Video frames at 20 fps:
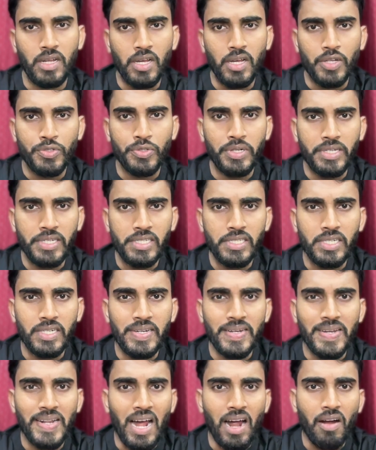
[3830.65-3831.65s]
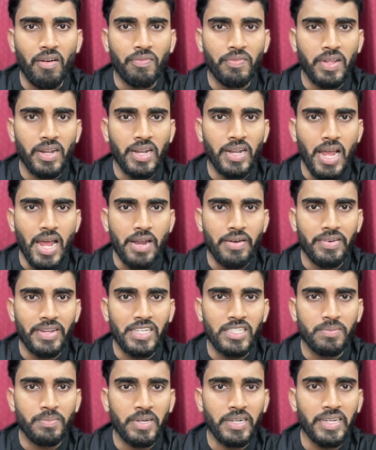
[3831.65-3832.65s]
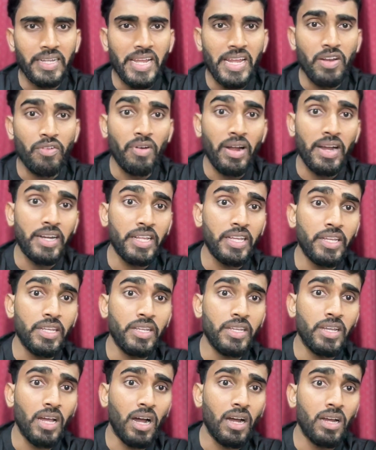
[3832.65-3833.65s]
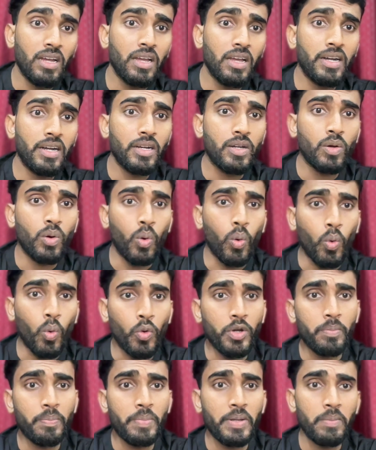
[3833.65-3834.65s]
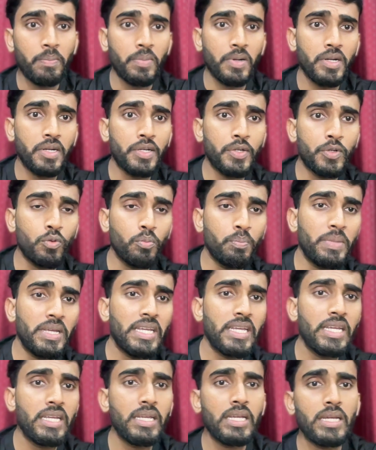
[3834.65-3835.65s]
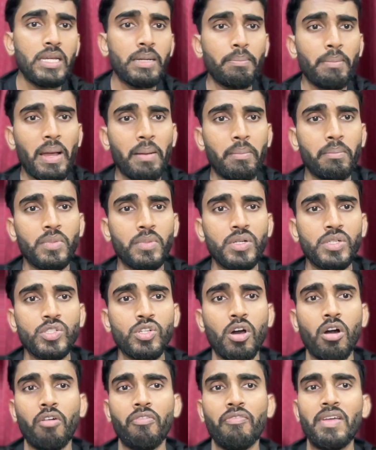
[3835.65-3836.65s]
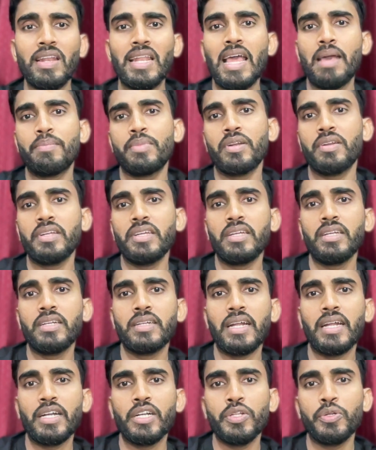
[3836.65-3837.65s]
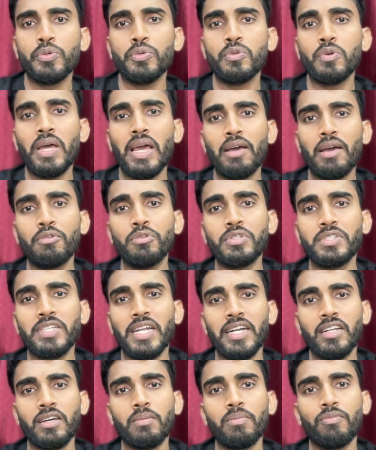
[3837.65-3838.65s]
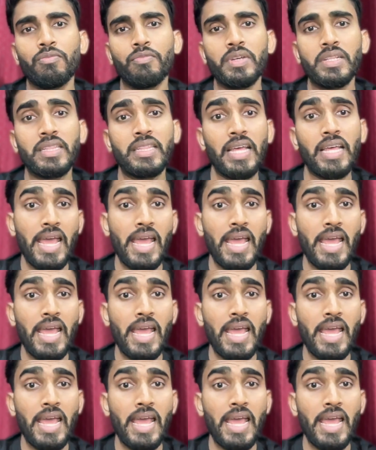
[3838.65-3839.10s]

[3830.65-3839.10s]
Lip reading: So it is draft an advertisement inviting young and old people to be members of a library that you have set up with